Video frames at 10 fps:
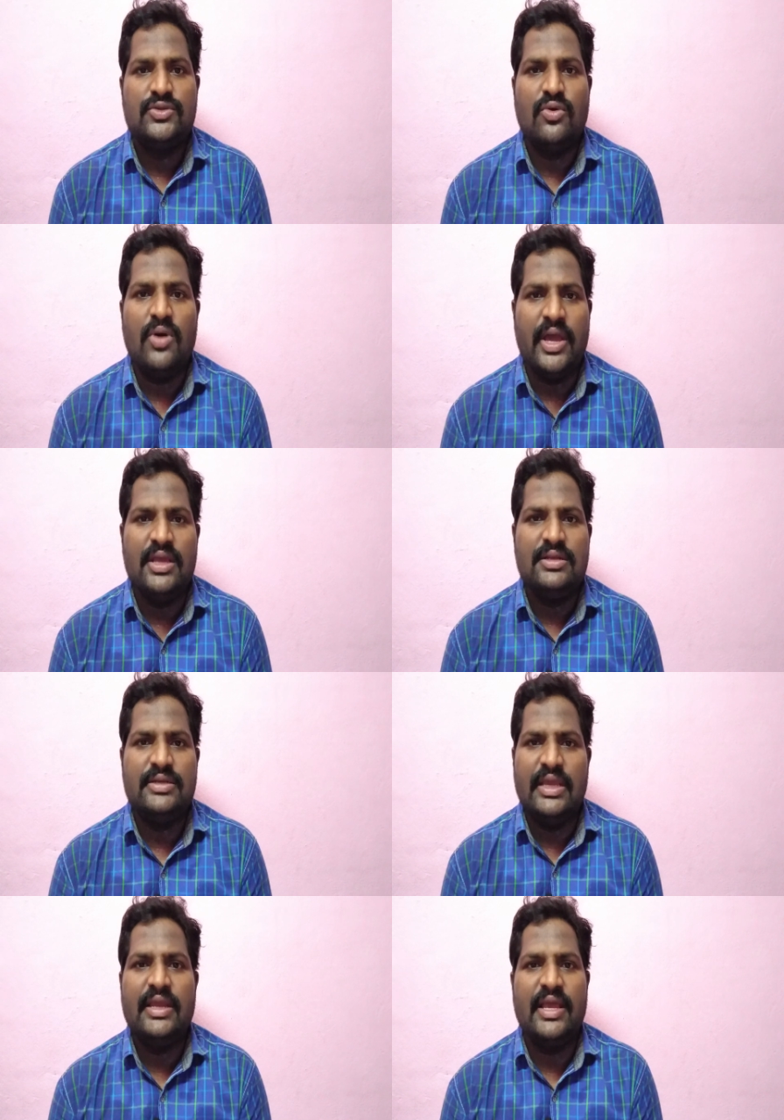So I
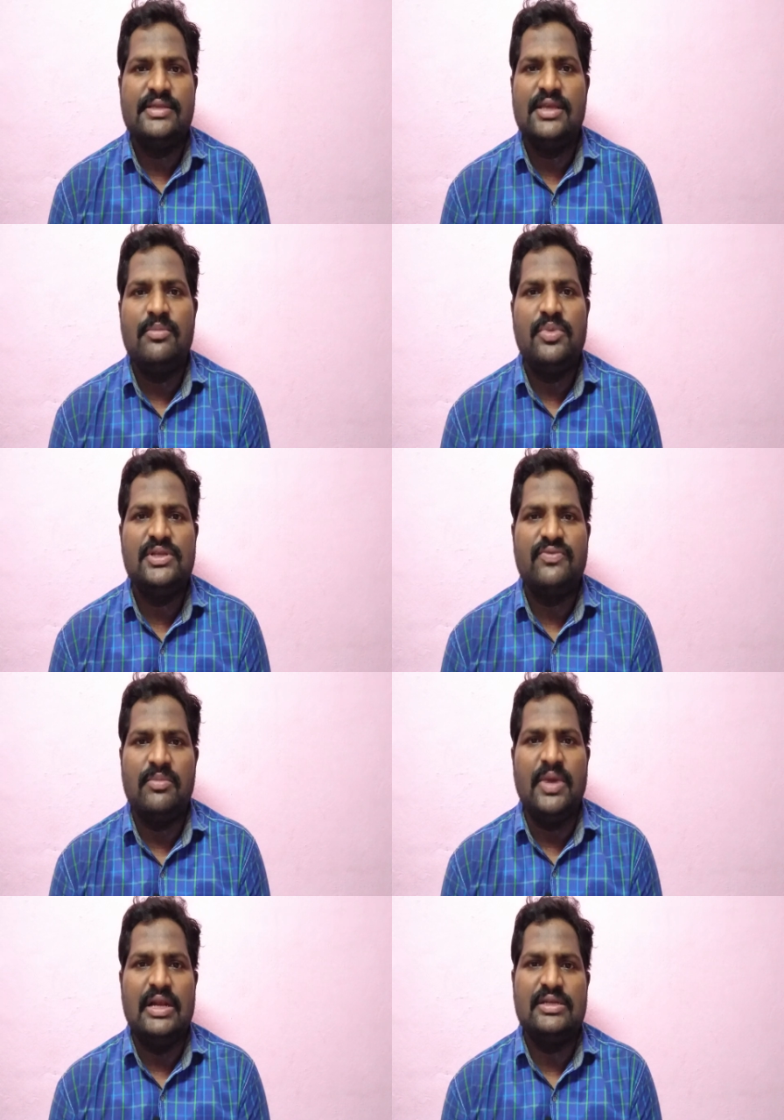taken examples
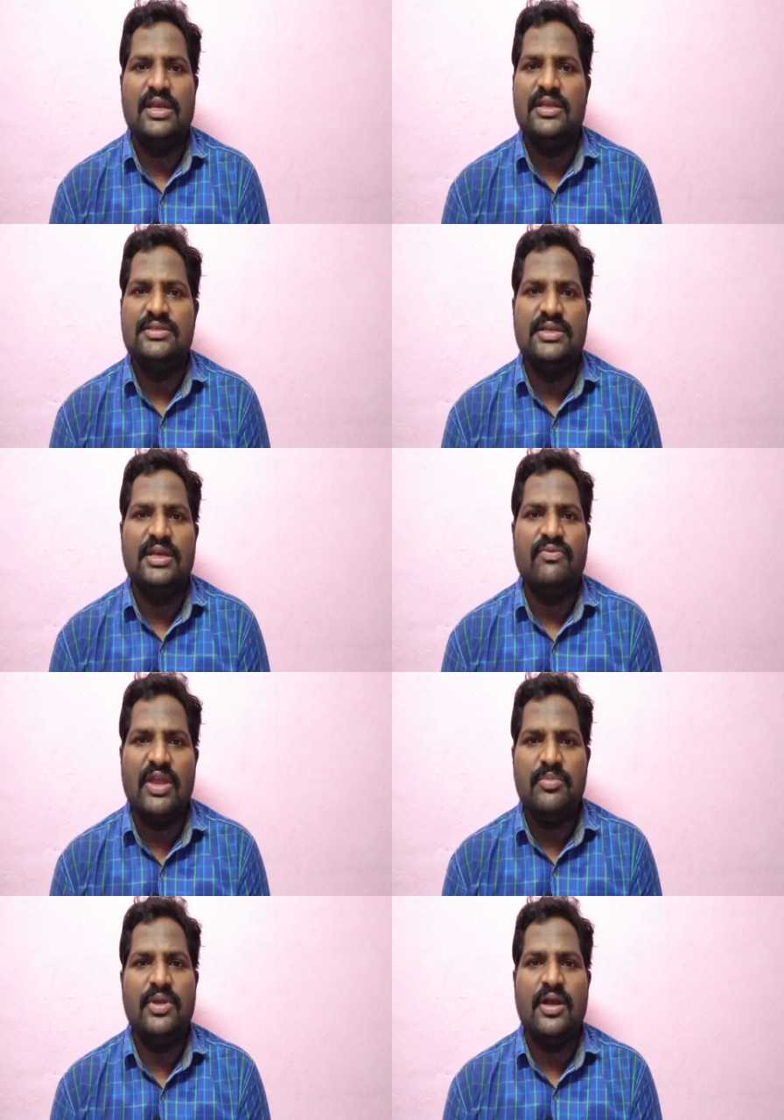from electrical engineering.
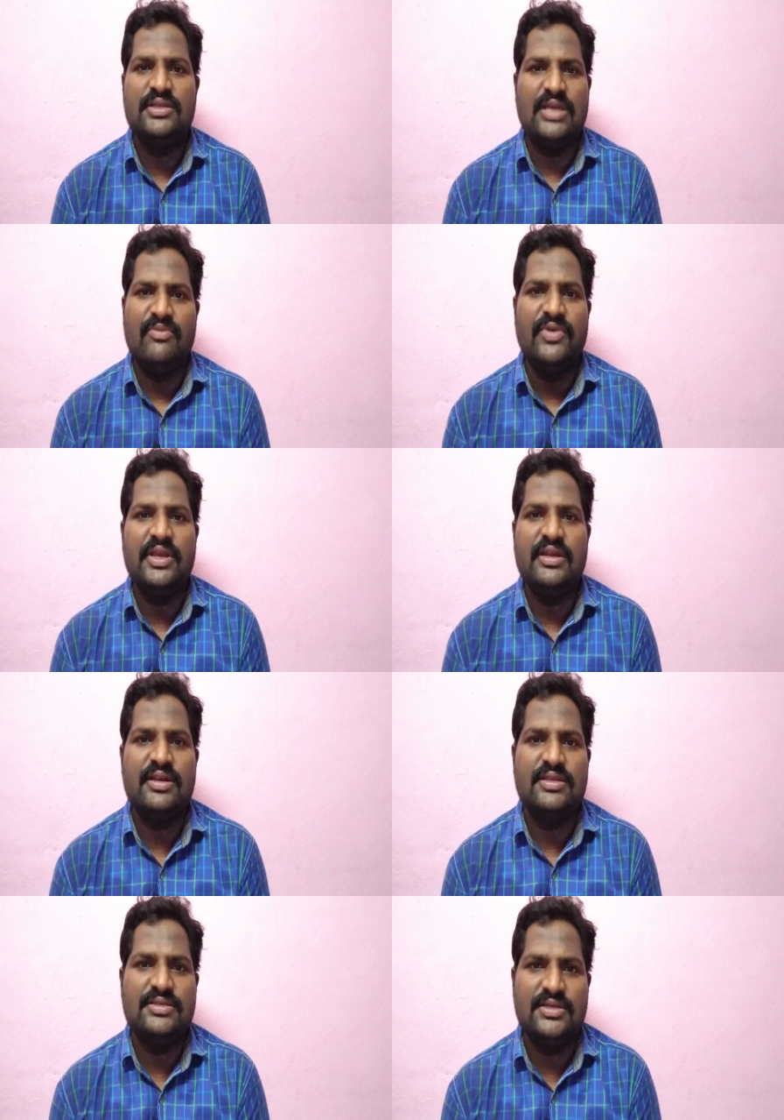Why? Because I am very
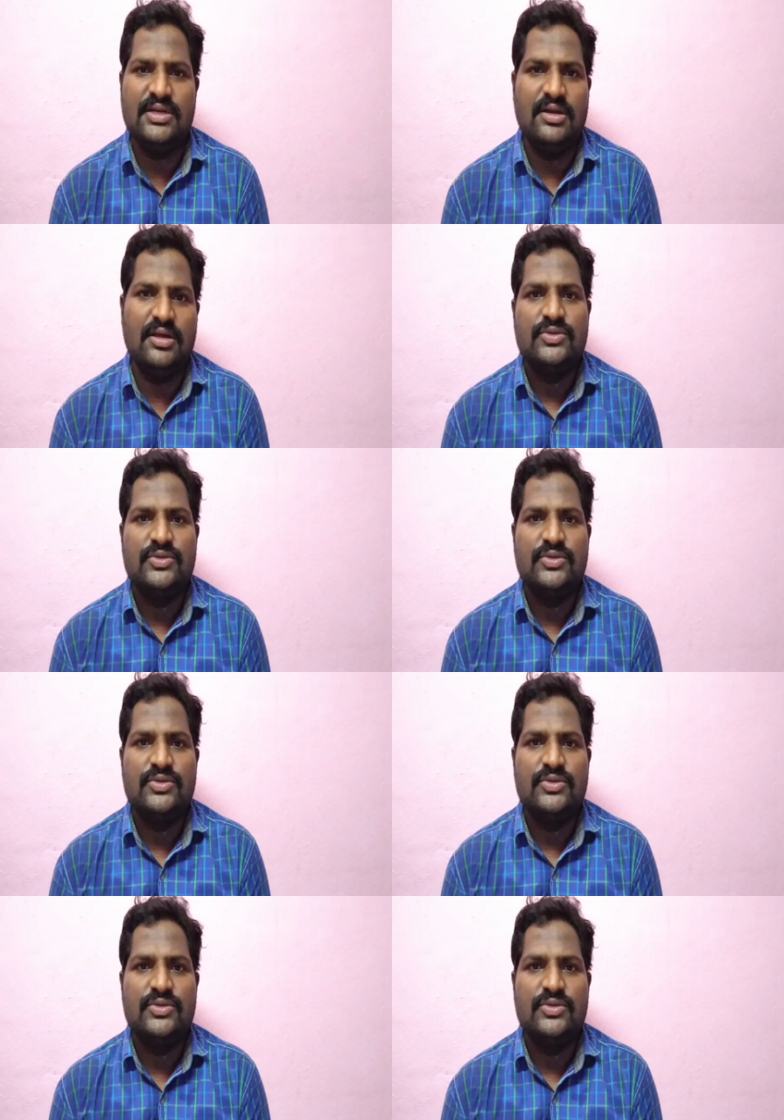interested.